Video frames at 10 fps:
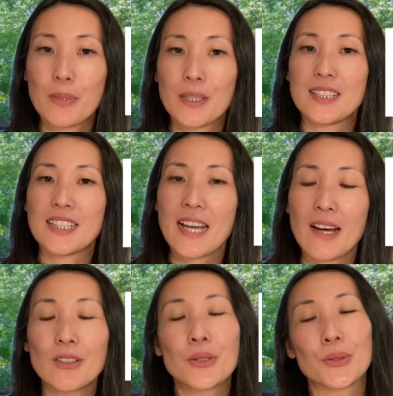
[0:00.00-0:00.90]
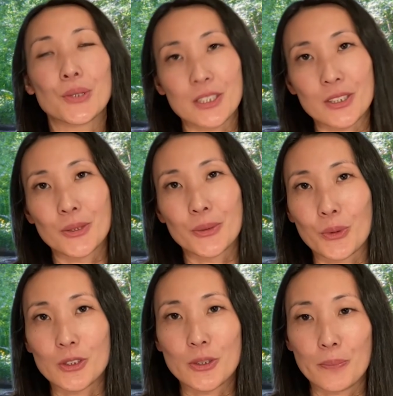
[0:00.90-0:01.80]
but they have a critical
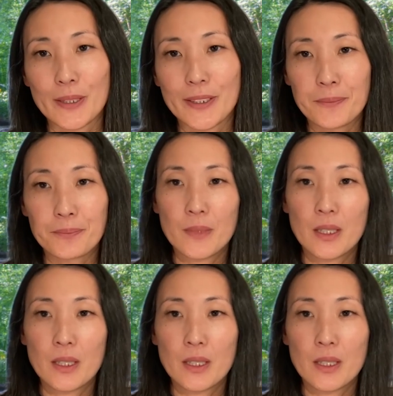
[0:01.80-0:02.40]
role to play.